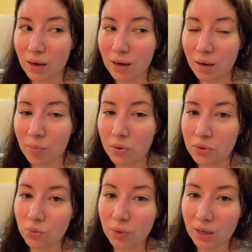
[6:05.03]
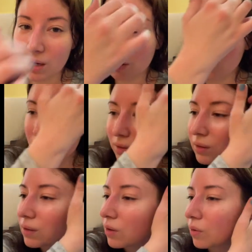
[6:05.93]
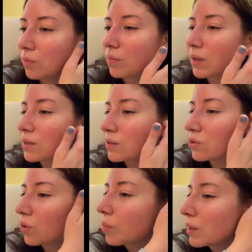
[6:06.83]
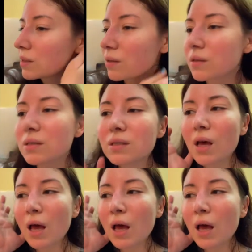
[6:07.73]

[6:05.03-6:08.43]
like post-workout, you know, muscles, sore muscles.